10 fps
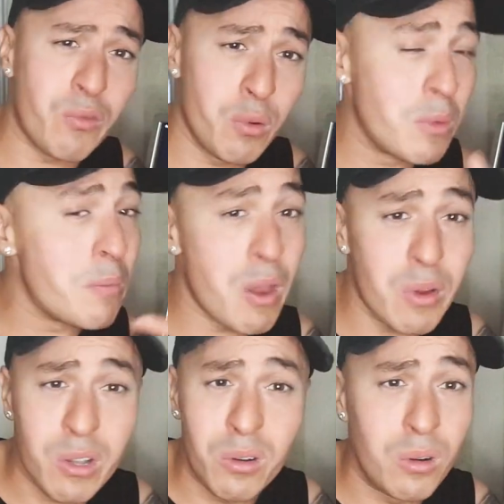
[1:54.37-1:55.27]
from
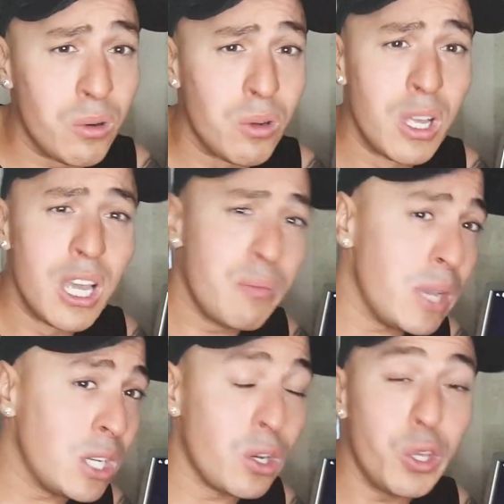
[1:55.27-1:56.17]
America or
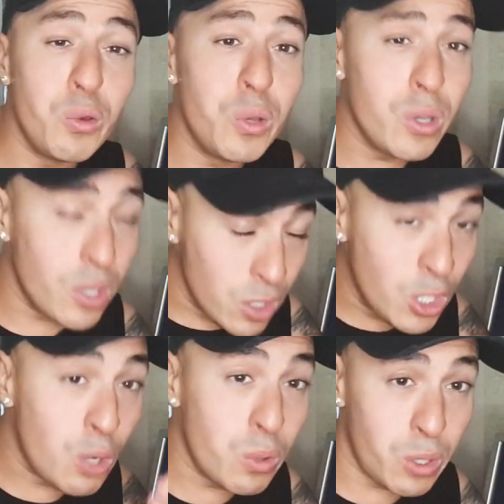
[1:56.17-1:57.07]
may not who
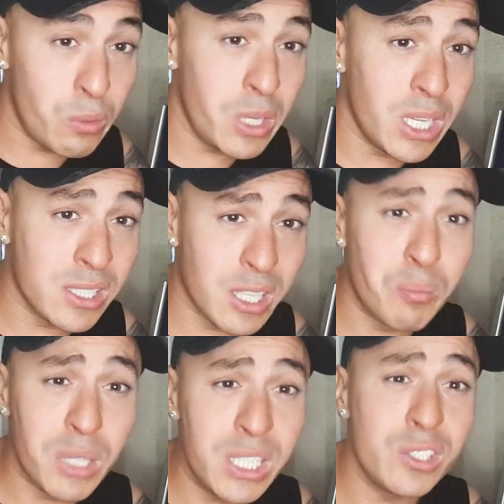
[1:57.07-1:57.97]
know who he is, then
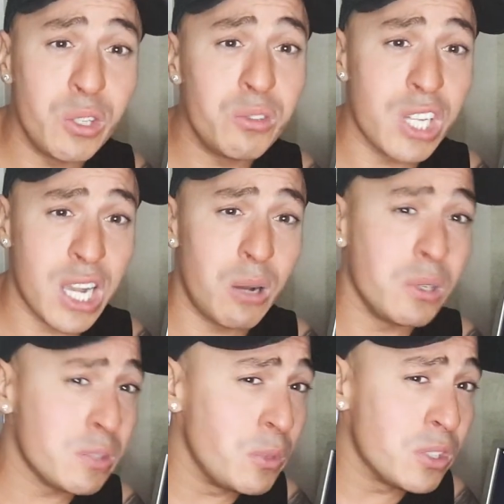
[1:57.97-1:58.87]
please do check out
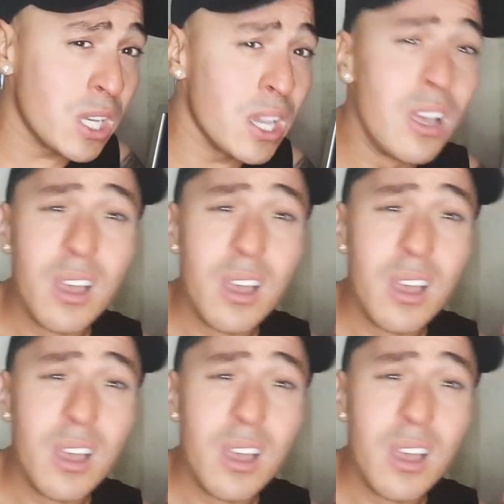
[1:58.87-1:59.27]
his music